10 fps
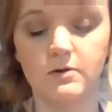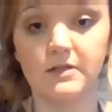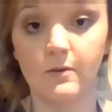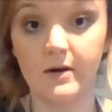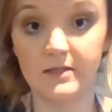
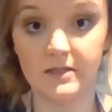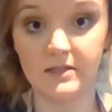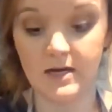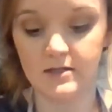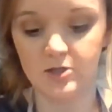because I want it to
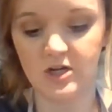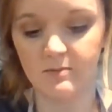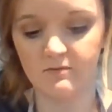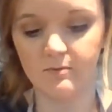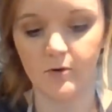stay the
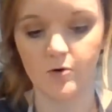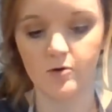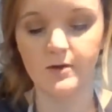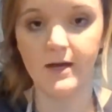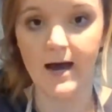shape of a
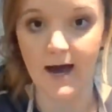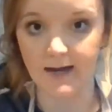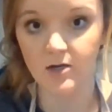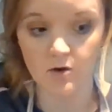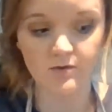bowl,
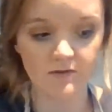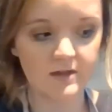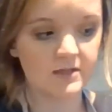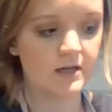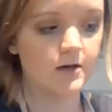I know that
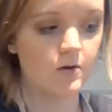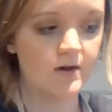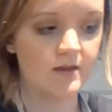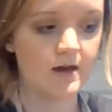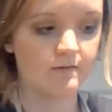this can go in the